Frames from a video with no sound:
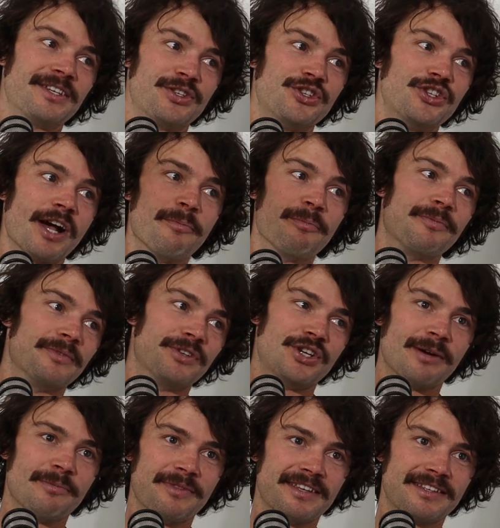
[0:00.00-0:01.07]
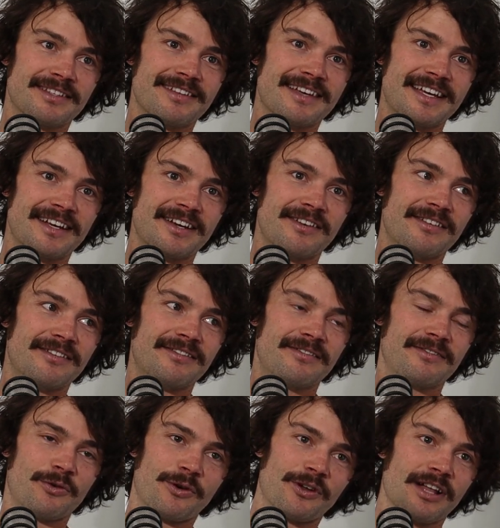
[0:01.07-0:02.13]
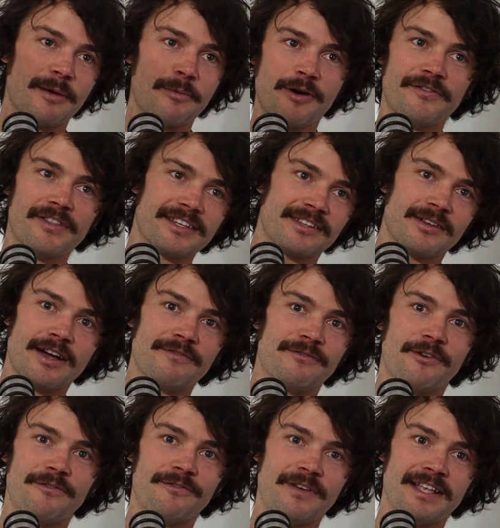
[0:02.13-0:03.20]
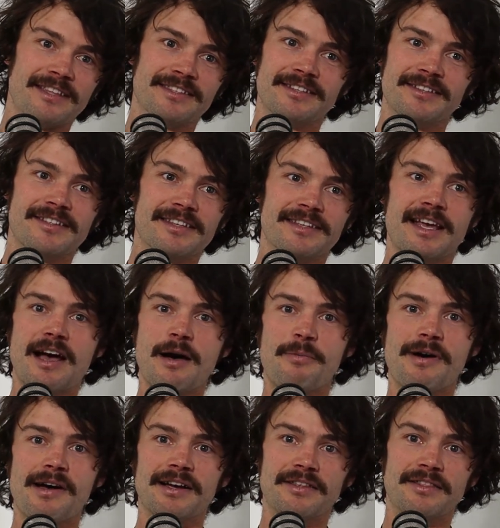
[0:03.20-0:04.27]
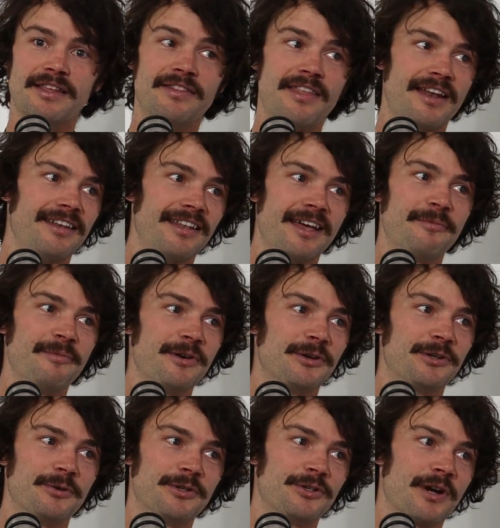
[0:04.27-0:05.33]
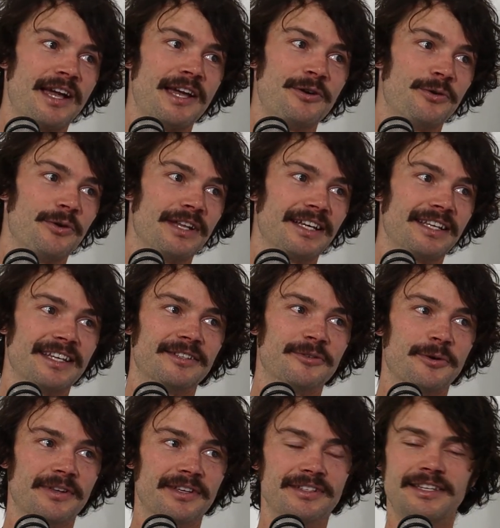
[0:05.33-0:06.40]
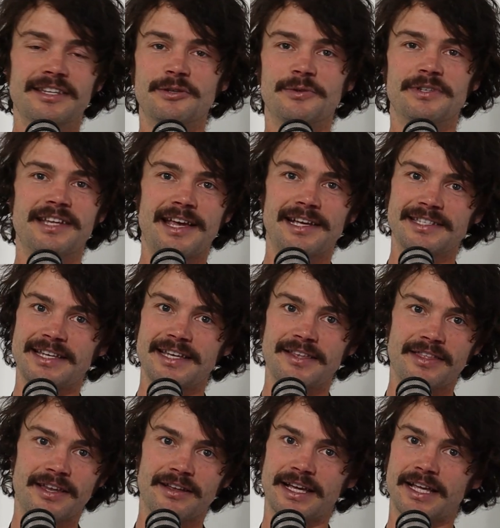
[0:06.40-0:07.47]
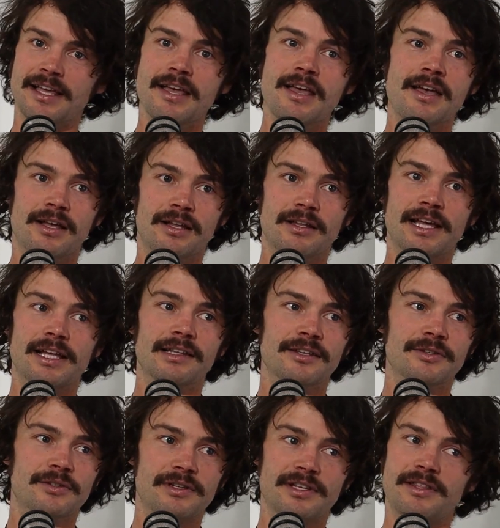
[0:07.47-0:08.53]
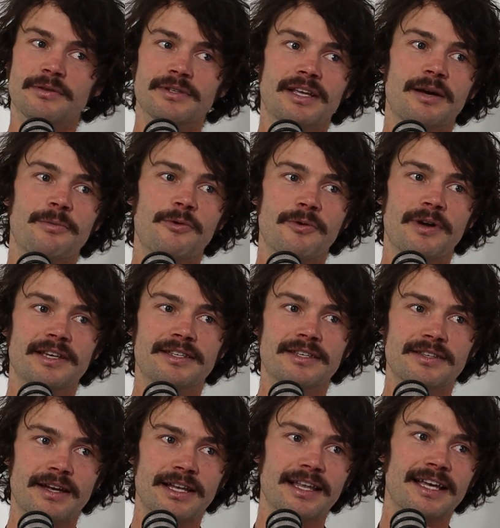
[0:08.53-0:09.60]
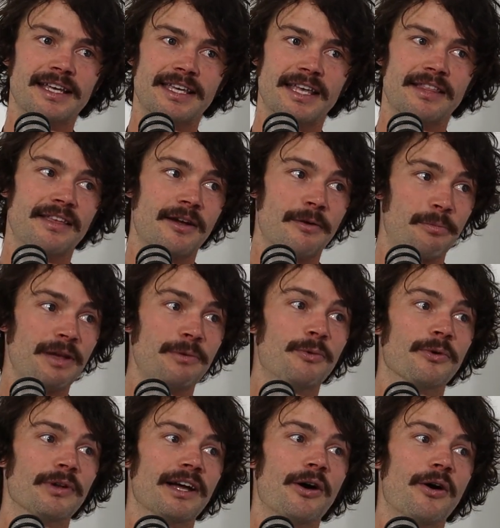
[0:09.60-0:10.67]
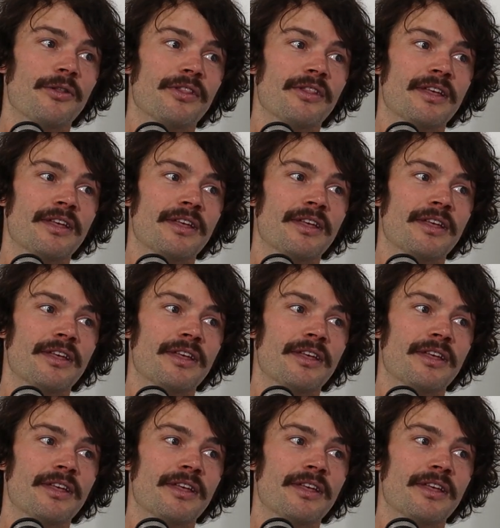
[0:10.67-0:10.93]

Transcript: jump this or climb over this 9-foot fence into this car park, and then that allowed me onto a train or like get to a taxi, and then like literally there was a couple races I'd like get there, and people were like on